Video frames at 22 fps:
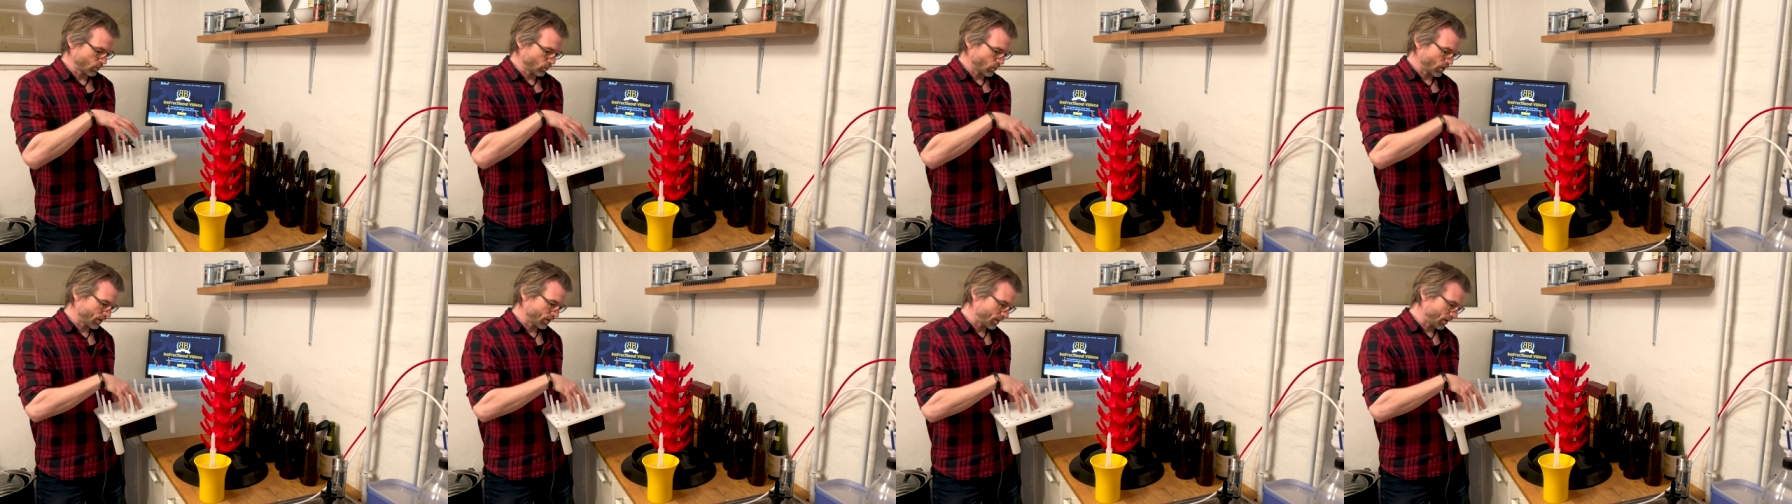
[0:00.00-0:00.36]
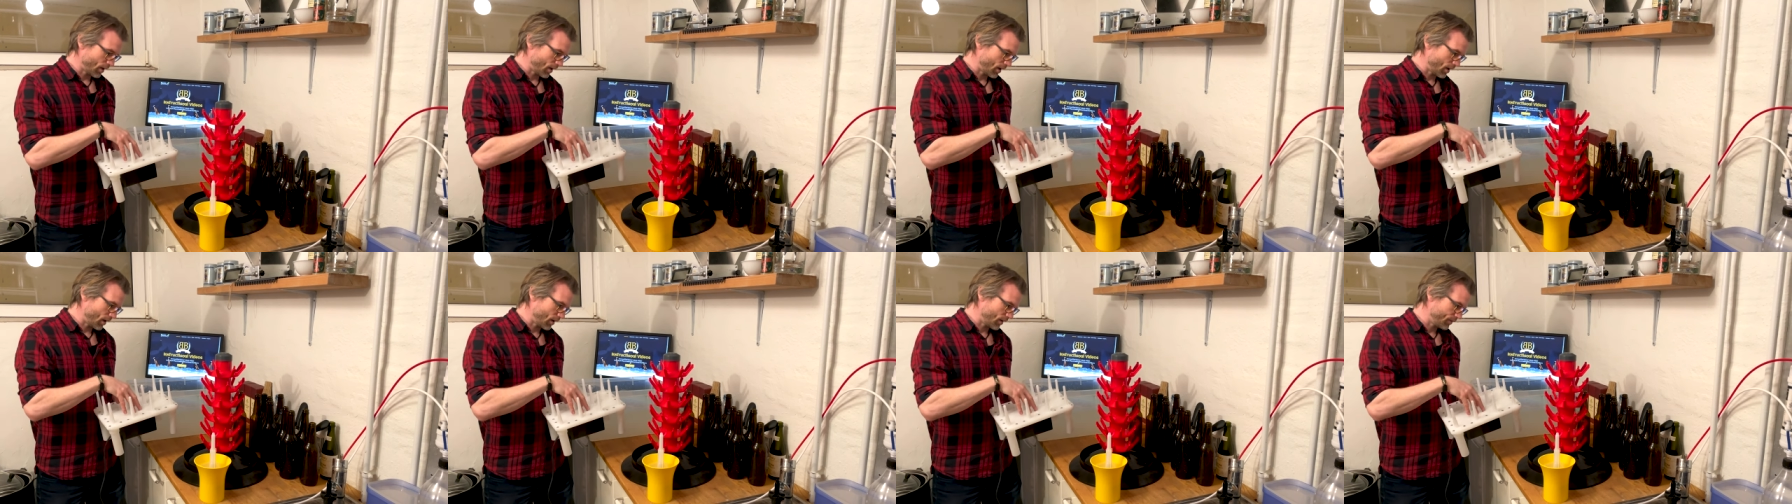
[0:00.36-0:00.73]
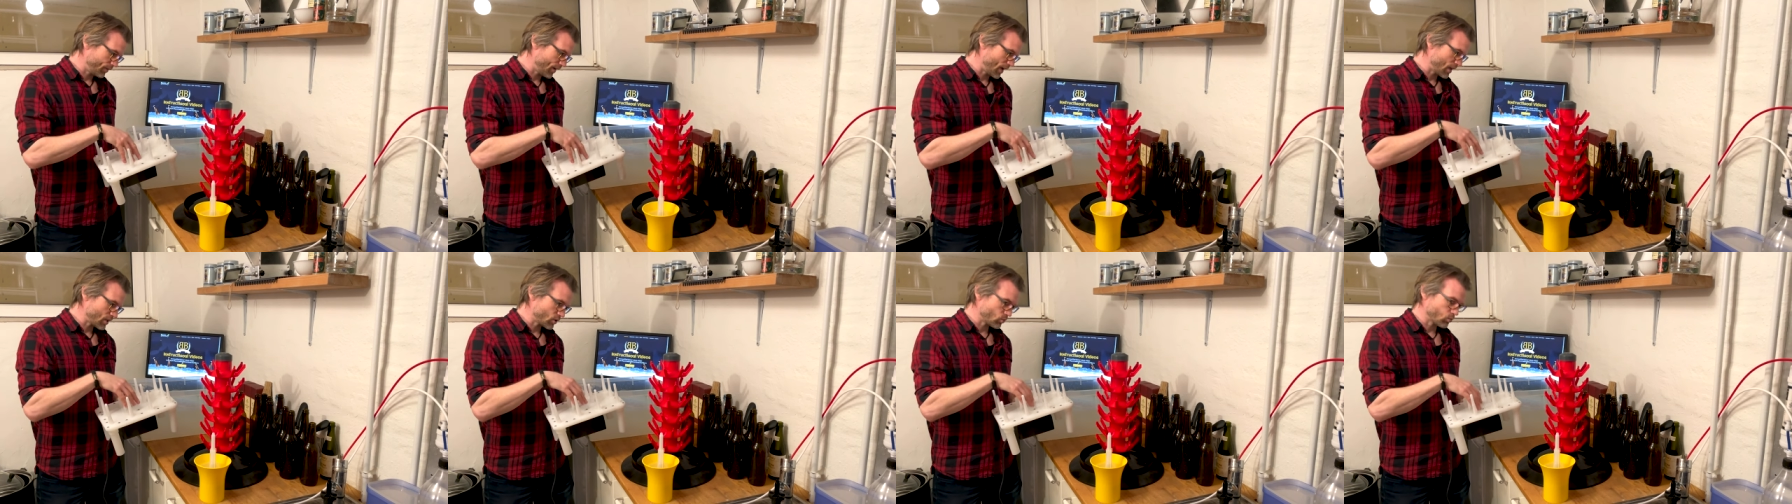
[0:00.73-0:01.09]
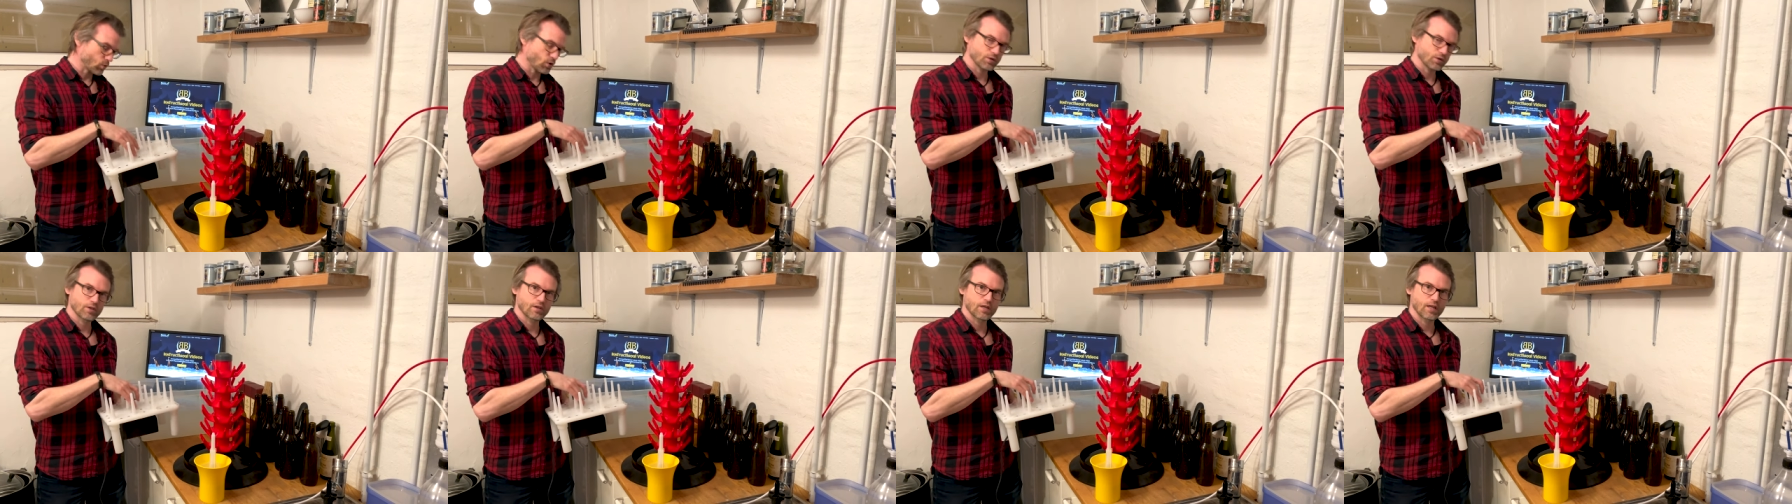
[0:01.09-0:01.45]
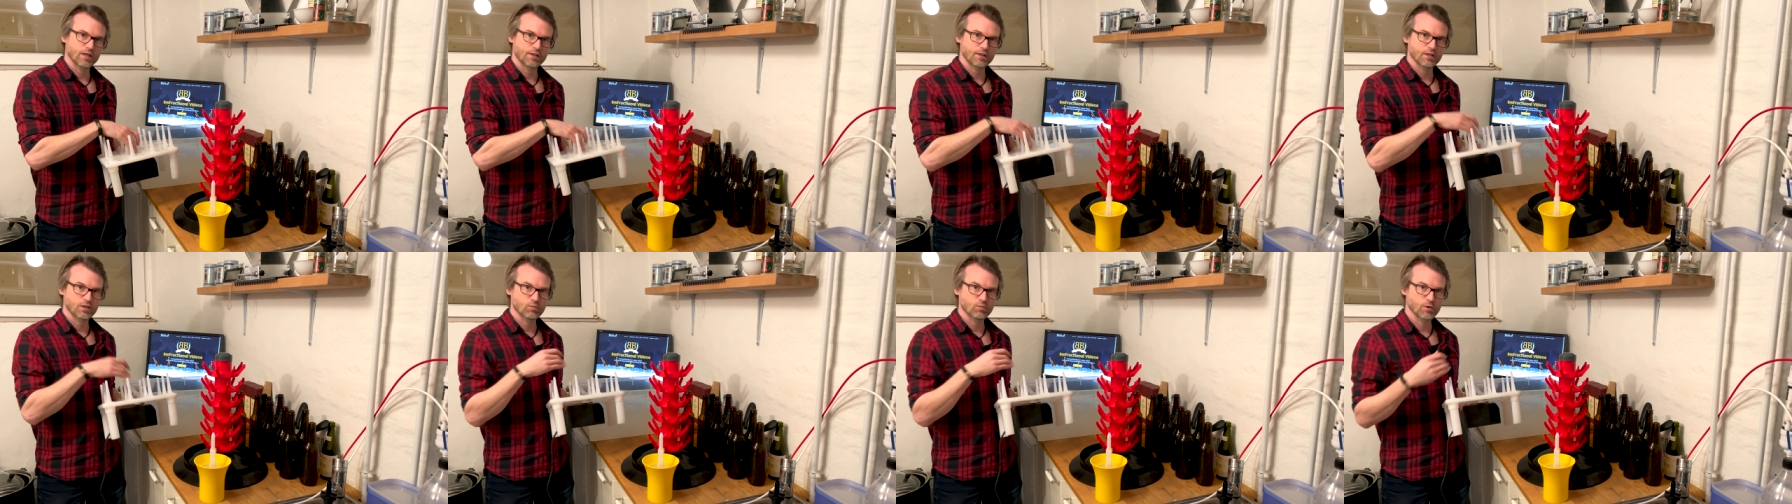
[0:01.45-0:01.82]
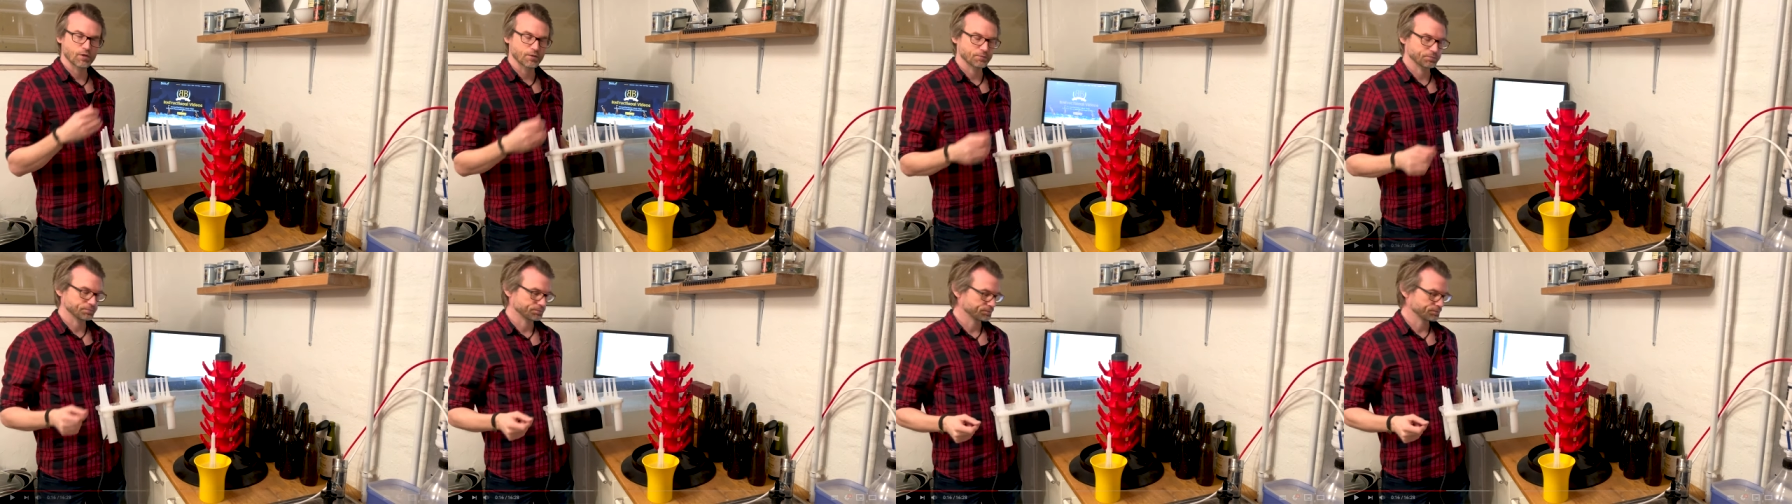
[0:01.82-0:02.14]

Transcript: with a fast washer like this one.